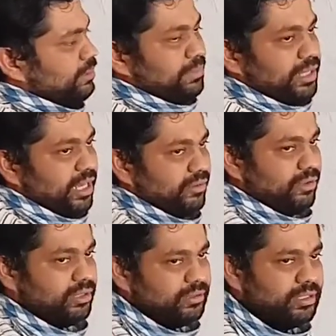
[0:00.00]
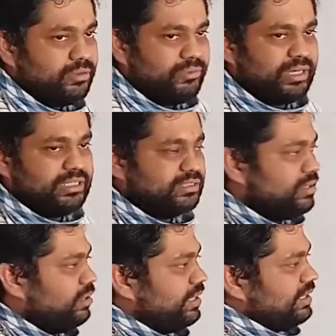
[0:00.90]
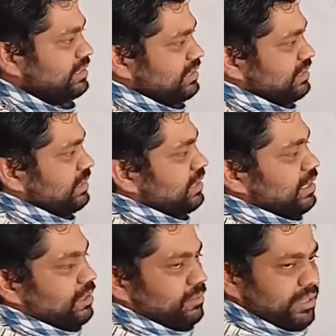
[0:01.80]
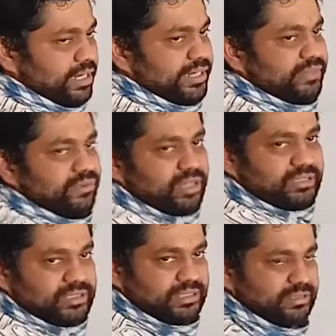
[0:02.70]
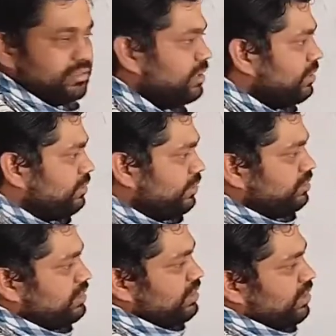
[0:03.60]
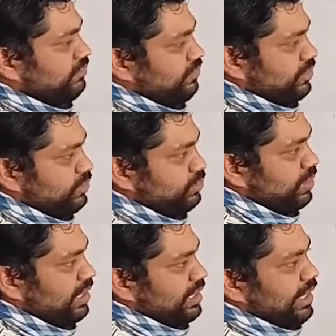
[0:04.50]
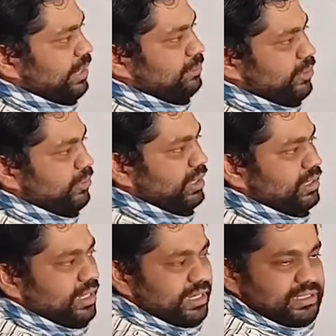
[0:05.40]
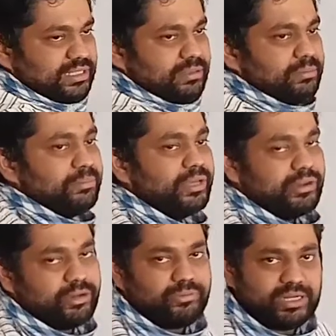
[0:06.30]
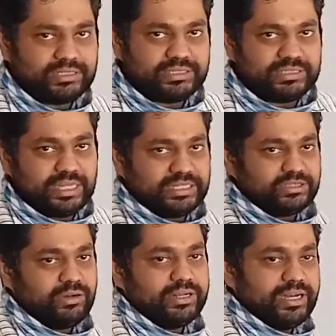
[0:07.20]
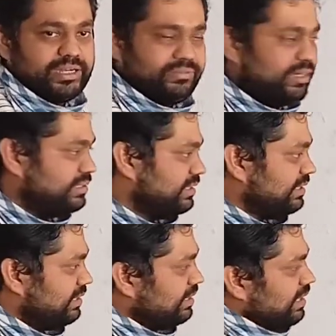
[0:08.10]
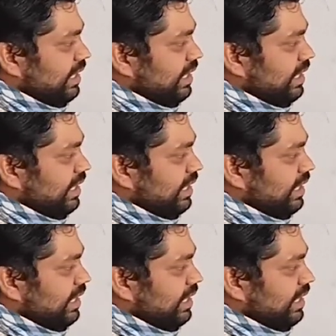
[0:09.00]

VR1, what is called as relative velocity. So using of U1 and V1, there is a VR1 velocity, that is called relative velocity.